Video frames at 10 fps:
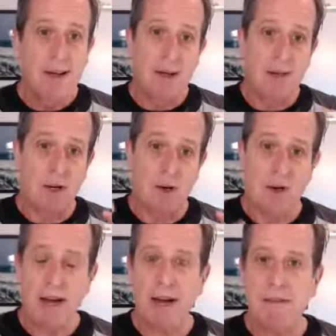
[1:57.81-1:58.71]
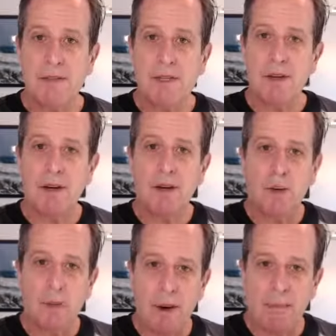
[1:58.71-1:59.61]
the creatives
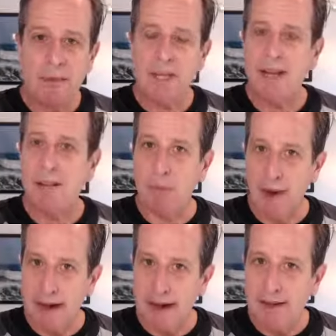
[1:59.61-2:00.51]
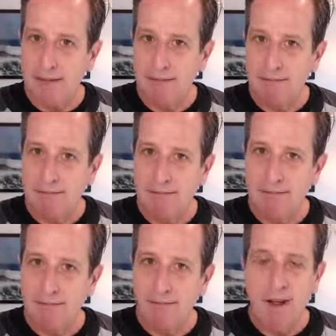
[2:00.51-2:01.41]
represent the brand
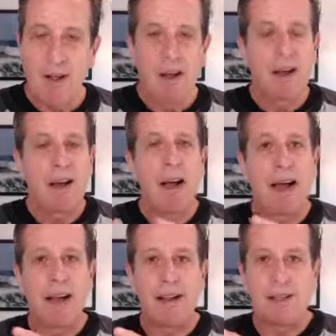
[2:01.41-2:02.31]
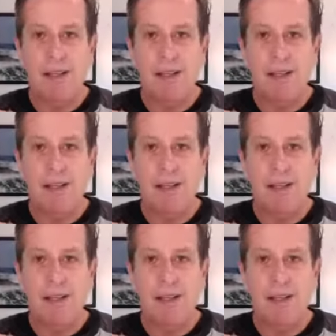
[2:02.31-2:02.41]
and the